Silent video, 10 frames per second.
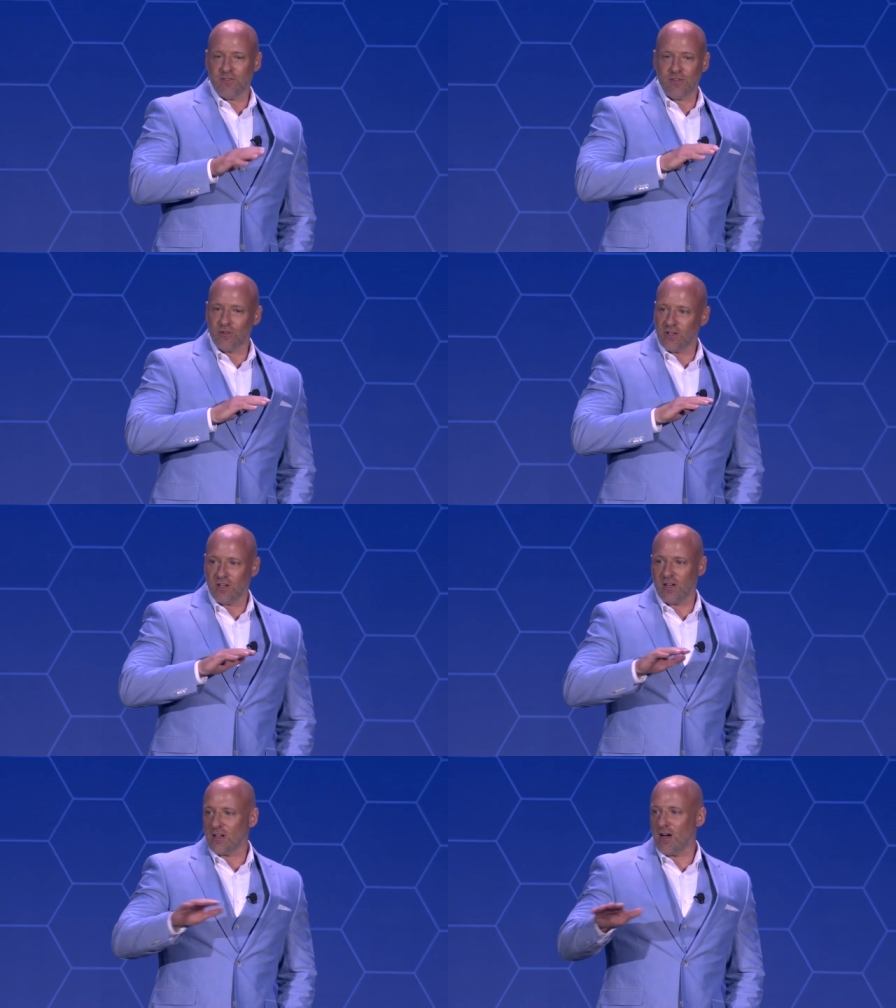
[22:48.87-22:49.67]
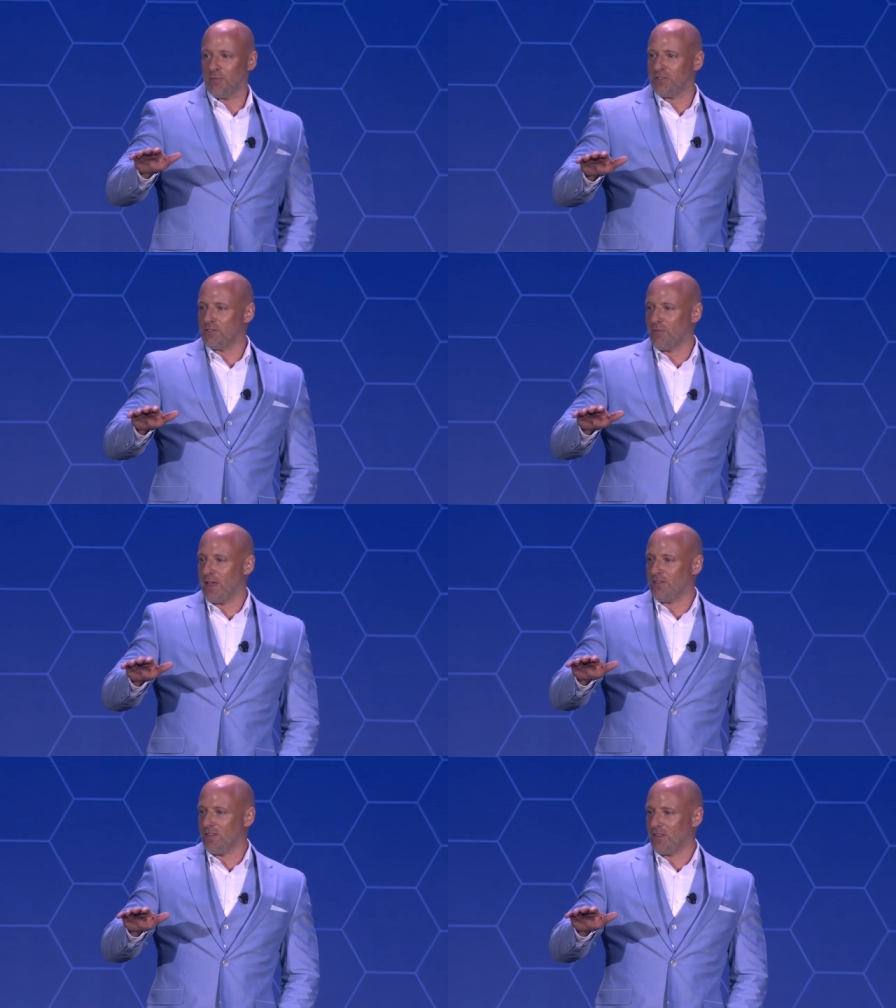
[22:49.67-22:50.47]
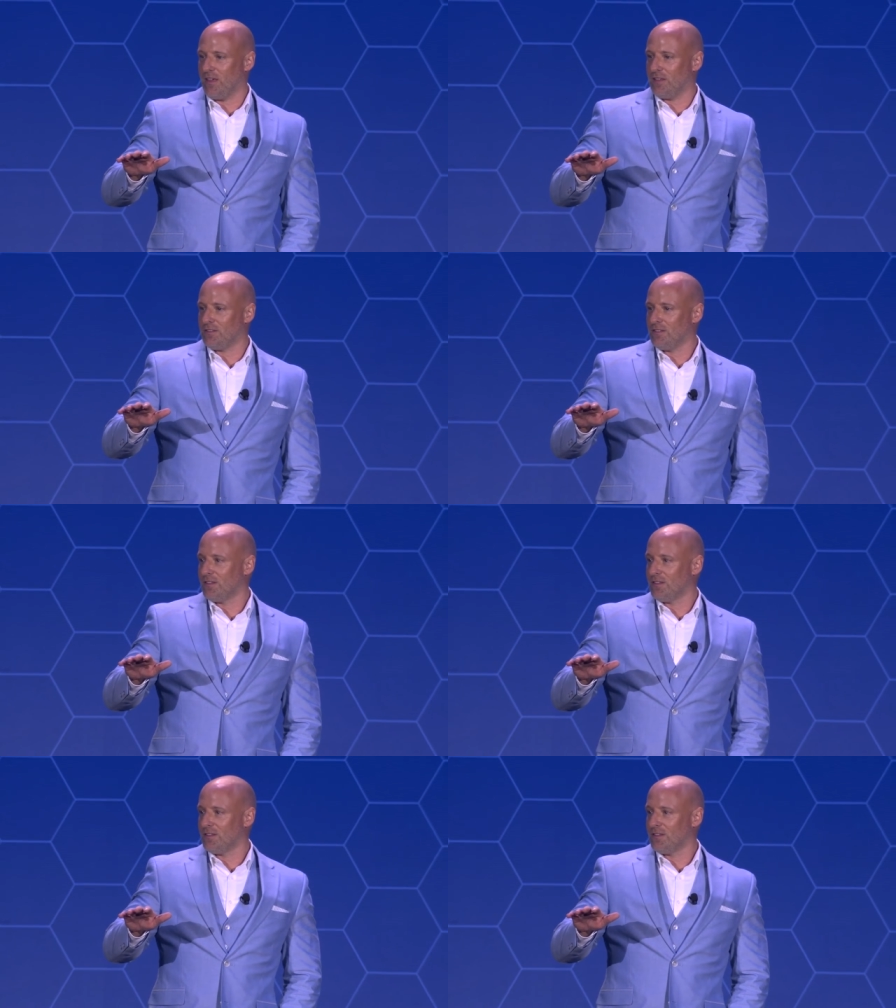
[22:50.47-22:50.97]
and you're going to accomplish amazing things.